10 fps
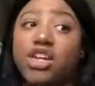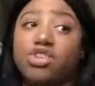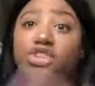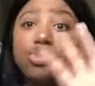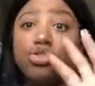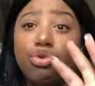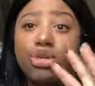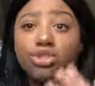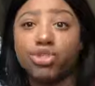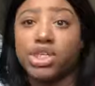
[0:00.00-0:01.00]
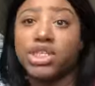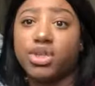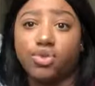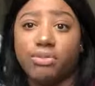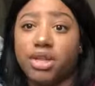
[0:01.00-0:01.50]
just going straight to
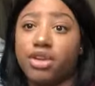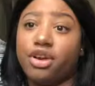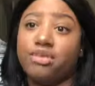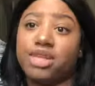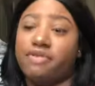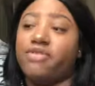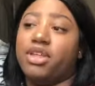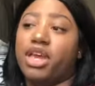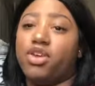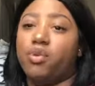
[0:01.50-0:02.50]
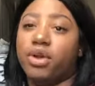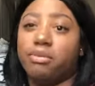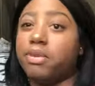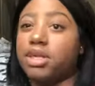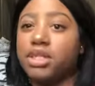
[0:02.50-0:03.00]
3 milligrams. I feel like you
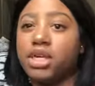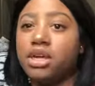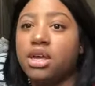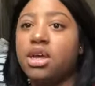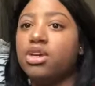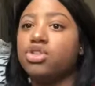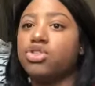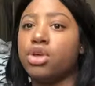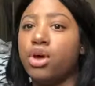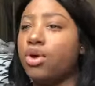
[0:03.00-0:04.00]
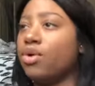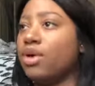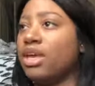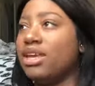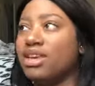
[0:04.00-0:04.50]
wouldn't miss it.
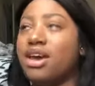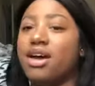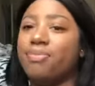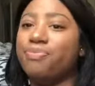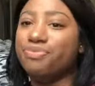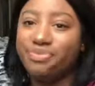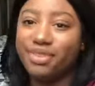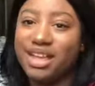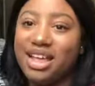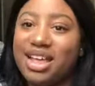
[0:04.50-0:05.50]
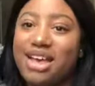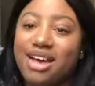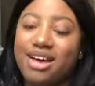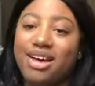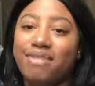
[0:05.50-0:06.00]
So yeah.
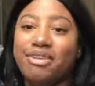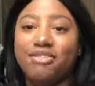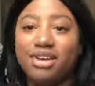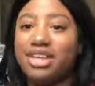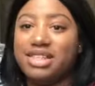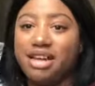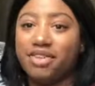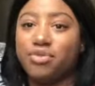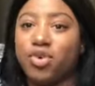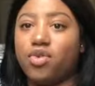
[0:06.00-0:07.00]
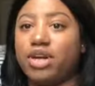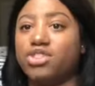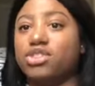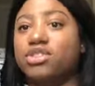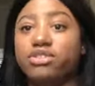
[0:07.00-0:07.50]
If you guys have any more
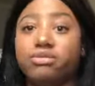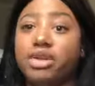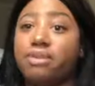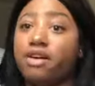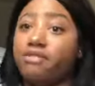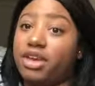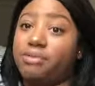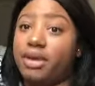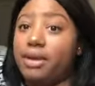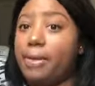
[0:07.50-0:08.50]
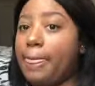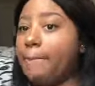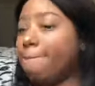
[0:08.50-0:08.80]
questions for me about vaping,